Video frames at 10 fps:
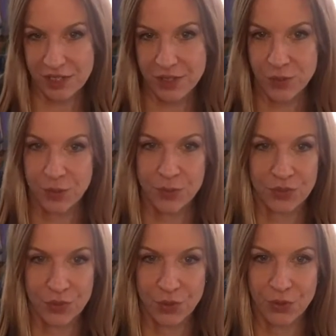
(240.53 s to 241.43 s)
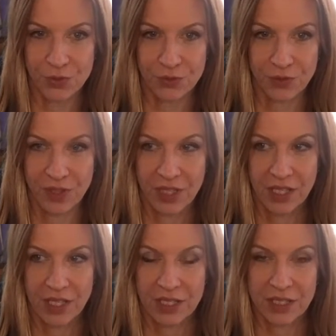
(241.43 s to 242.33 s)
to improve.
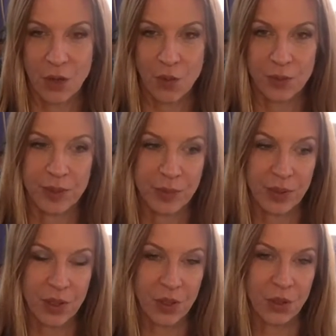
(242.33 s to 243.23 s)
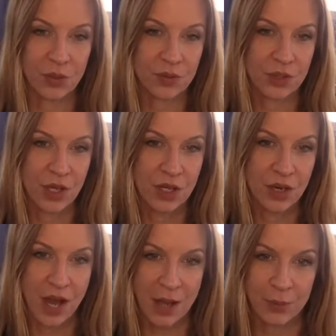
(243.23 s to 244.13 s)
When people are
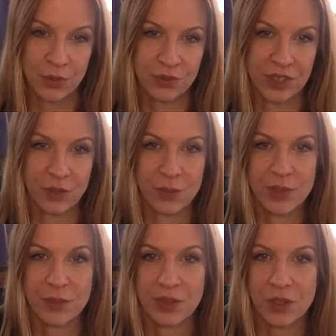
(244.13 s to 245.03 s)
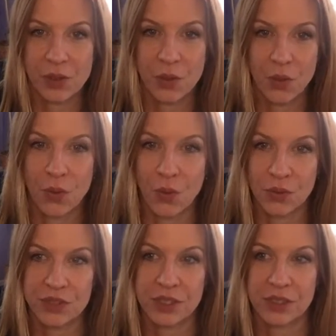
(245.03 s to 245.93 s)
not moving, when people are
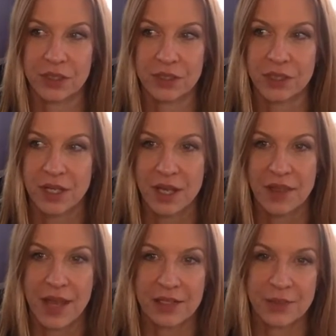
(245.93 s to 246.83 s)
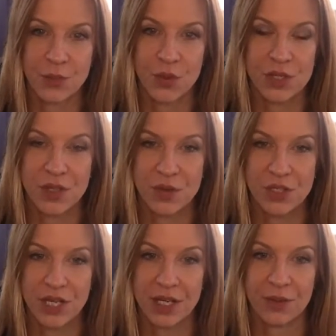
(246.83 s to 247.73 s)
cold, that's more
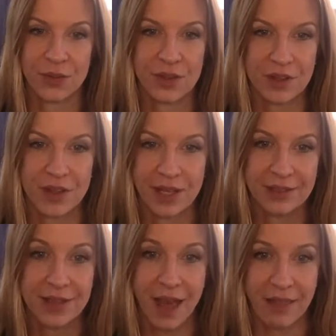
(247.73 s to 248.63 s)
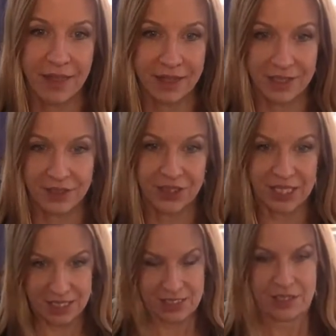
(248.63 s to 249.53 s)
associated with like death and
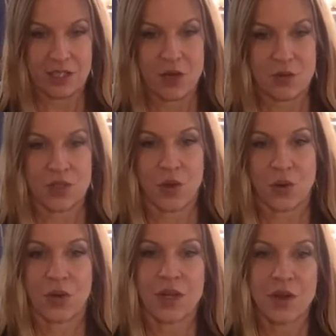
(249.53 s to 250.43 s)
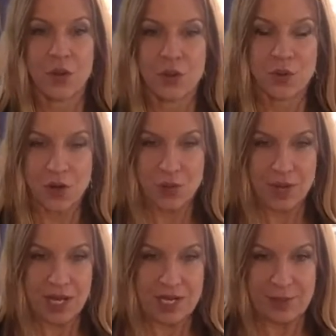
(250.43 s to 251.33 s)
illness, So we want our
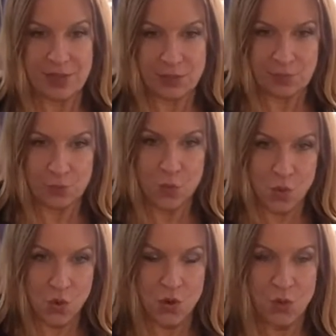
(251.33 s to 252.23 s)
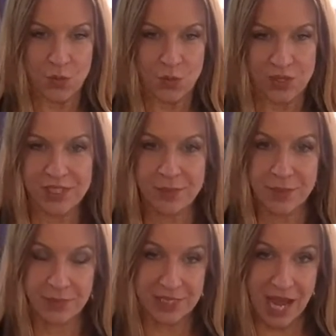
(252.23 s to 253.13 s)
body to be warm. We want it to
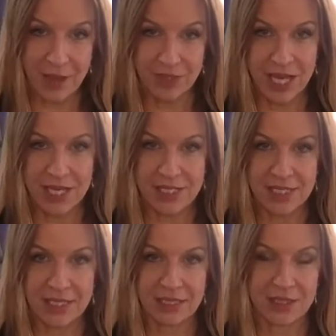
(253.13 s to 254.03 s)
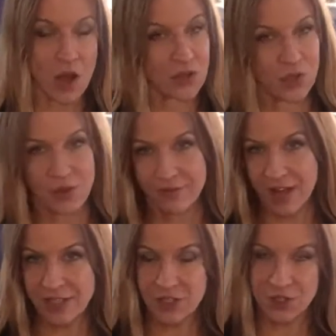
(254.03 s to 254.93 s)
be metabolizing. And also, the
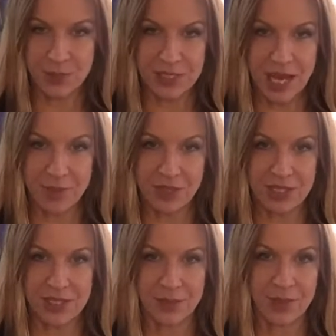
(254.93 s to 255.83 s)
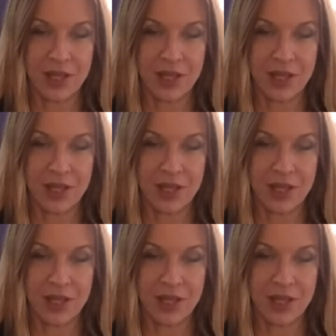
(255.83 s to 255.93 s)
faster your metabolism,